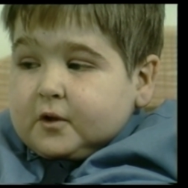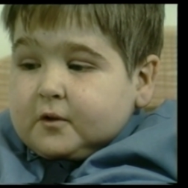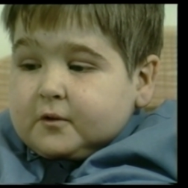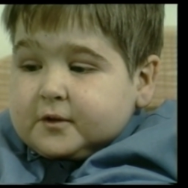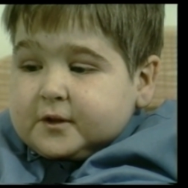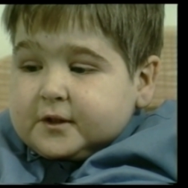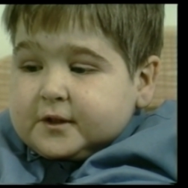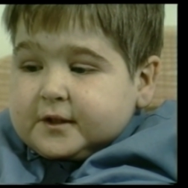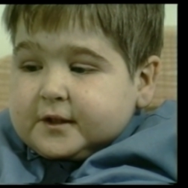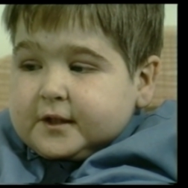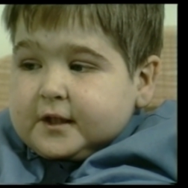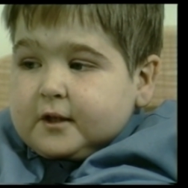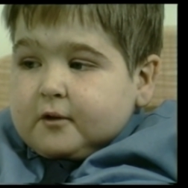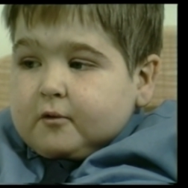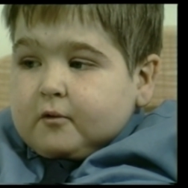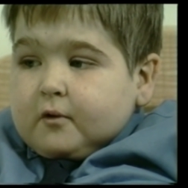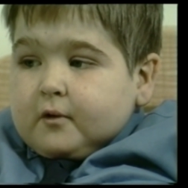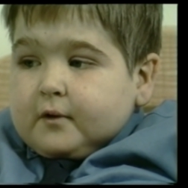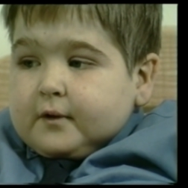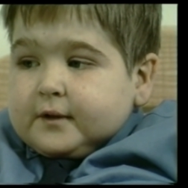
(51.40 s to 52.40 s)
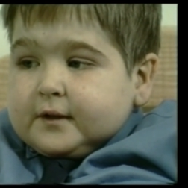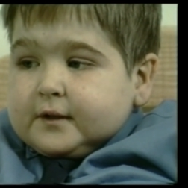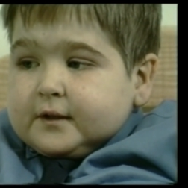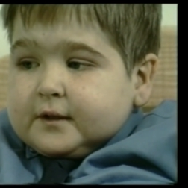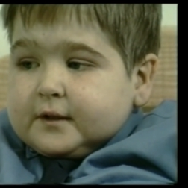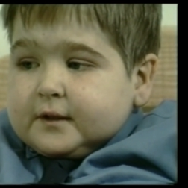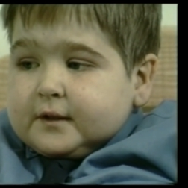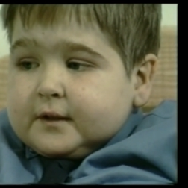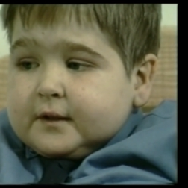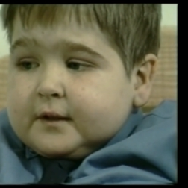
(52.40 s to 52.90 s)
on
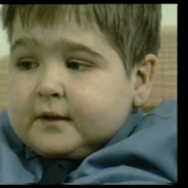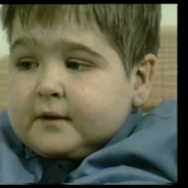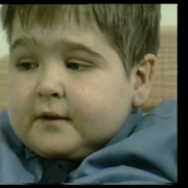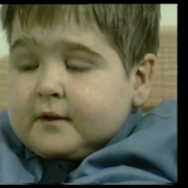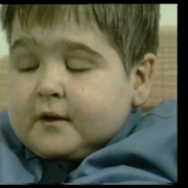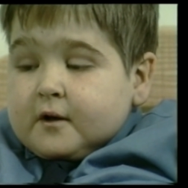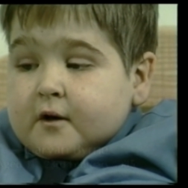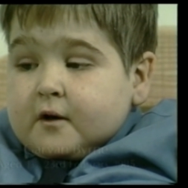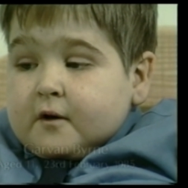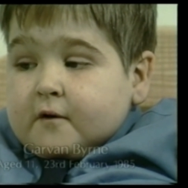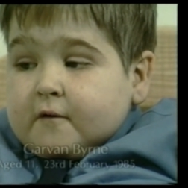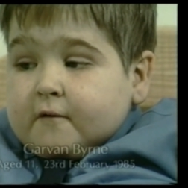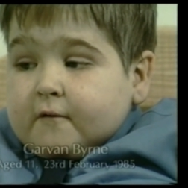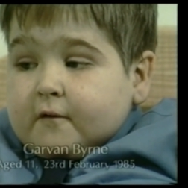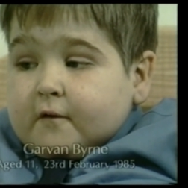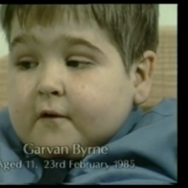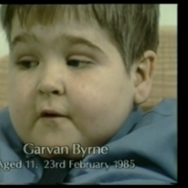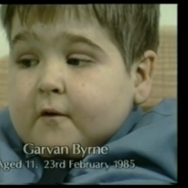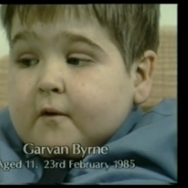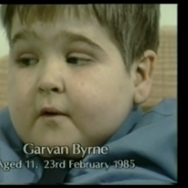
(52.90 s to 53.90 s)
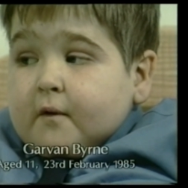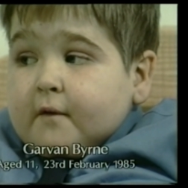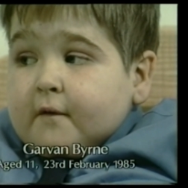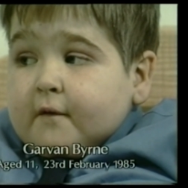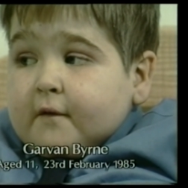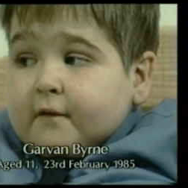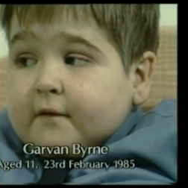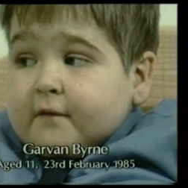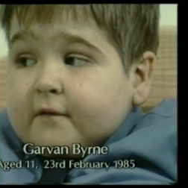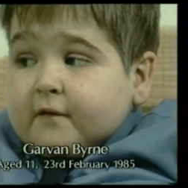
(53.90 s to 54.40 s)
steroids
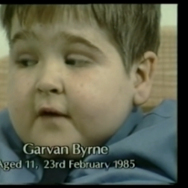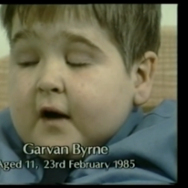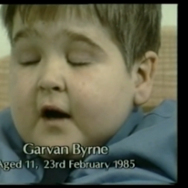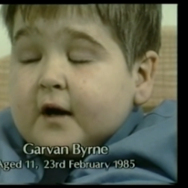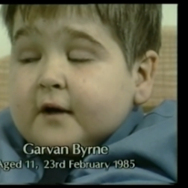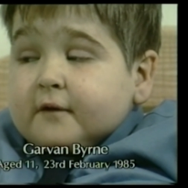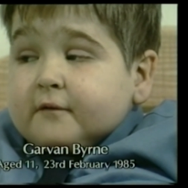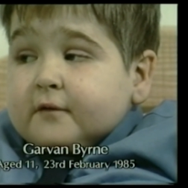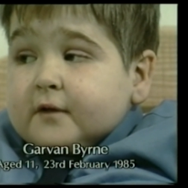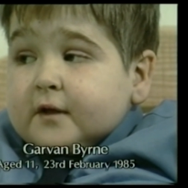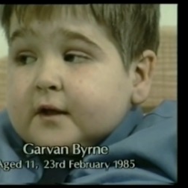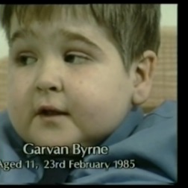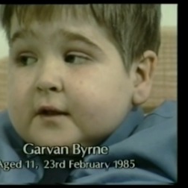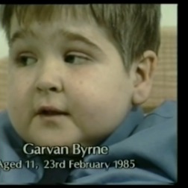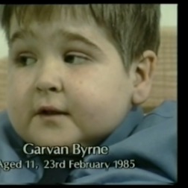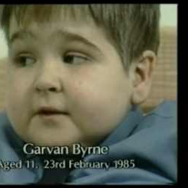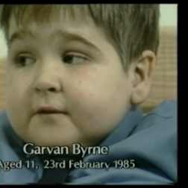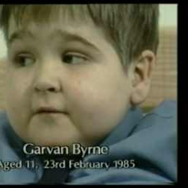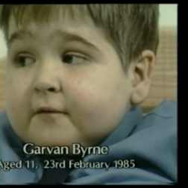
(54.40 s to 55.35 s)
for 5 years,